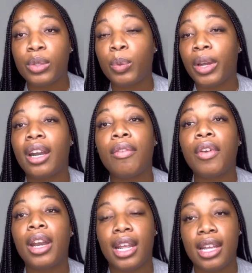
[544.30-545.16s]

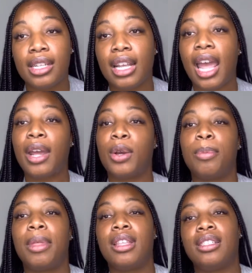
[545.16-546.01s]
Whatever it is, I
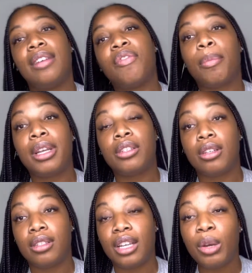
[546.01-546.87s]
hope that this
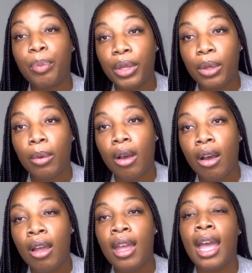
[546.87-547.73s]
information is helping you
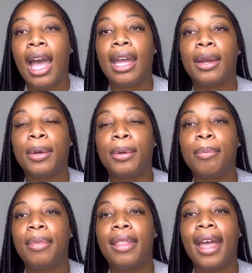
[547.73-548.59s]
all. I
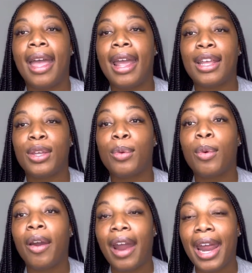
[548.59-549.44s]
hope that you
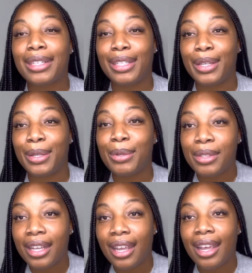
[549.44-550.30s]
are actually
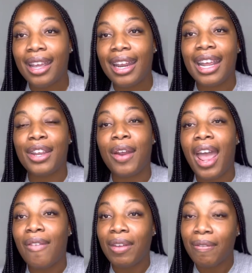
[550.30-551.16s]
using it and you're
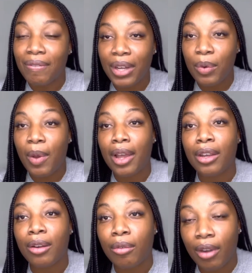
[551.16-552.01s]
having fun while
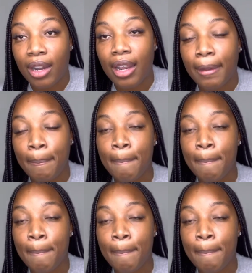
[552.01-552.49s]
you're running.